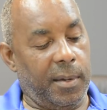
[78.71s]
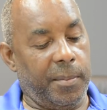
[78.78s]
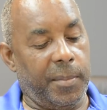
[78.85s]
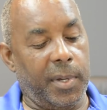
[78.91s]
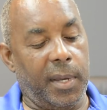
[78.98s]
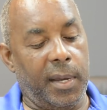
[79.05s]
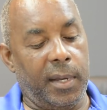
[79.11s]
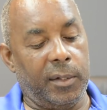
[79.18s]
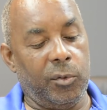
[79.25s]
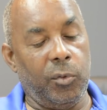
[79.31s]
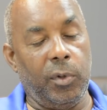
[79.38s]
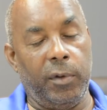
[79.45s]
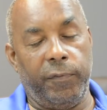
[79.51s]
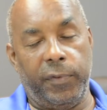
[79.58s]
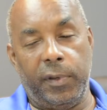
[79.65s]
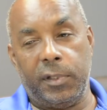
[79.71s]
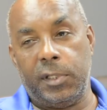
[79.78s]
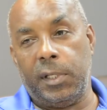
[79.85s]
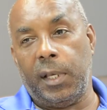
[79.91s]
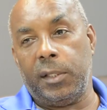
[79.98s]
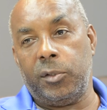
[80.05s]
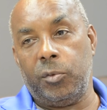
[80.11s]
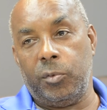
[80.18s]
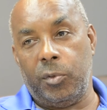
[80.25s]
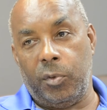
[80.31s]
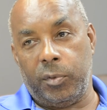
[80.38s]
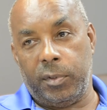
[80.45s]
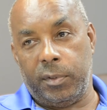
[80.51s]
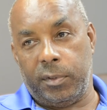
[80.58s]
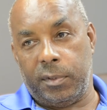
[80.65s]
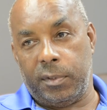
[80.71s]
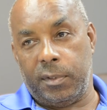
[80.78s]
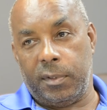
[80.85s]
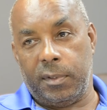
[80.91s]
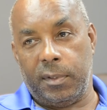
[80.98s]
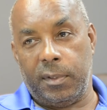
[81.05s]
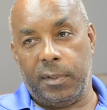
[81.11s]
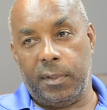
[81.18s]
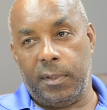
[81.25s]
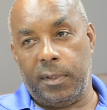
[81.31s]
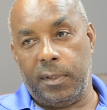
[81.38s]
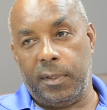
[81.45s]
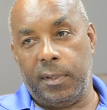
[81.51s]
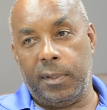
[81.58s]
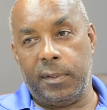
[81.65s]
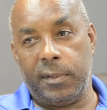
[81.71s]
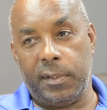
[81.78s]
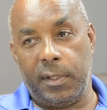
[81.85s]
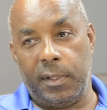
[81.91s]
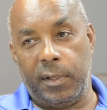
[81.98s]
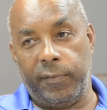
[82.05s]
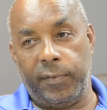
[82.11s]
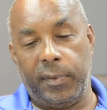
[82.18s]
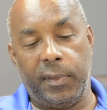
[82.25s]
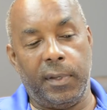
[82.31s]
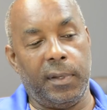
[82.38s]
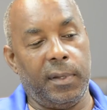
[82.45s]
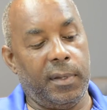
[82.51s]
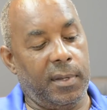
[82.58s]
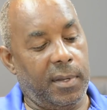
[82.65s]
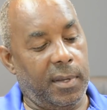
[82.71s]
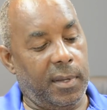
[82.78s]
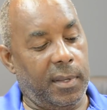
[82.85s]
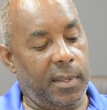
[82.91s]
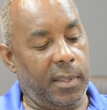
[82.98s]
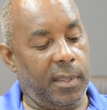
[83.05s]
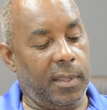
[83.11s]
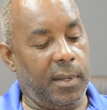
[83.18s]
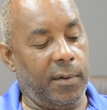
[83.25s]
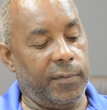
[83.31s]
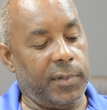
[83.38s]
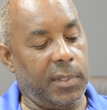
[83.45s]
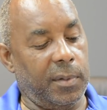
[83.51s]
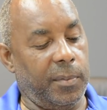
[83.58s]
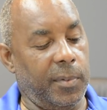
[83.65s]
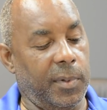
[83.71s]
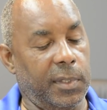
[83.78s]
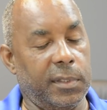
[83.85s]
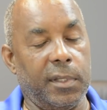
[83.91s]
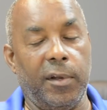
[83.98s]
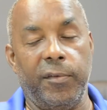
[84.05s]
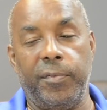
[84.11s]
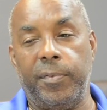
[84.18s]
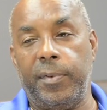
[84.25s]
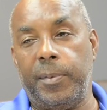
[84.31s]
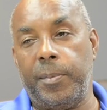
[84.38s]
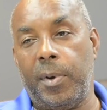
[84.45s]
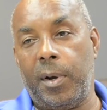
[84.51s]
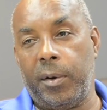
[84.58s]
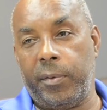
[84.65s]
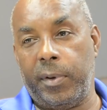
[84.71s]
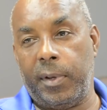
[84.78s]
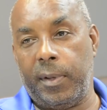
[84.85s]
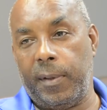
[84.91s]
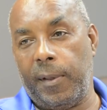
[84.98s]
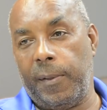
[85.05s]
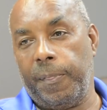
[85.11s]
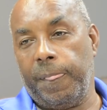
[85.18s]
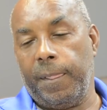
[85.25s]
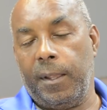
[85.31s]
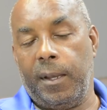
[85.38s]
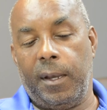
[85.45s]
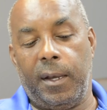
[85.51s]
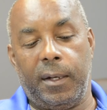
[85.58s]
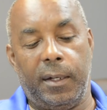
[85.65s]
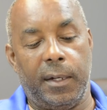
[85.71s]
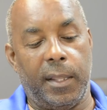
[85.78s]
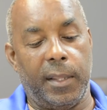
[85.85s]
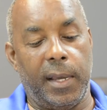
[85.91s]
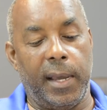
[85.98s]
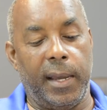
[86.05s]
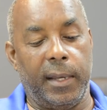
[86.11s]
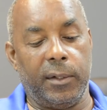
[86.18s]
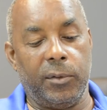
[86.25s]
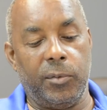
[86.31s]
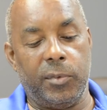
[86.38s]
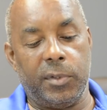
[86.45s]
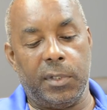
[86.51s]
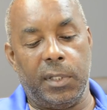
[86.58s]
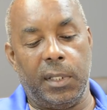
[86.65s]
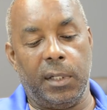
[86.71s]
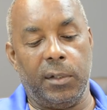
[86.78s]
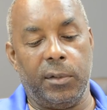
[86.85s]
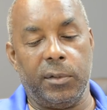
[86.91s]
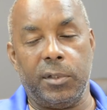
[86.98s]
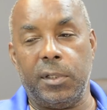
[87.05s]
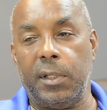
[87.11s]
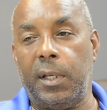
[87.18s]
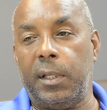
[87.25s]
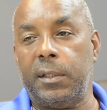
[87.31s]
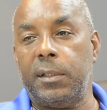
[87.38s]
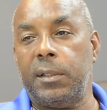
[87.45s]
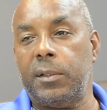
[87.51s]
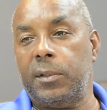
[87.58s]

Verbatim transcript: My aunt who lived there, she had two daughters, still living there. Obviously, myself and Margaret and another aunt who was in England, she had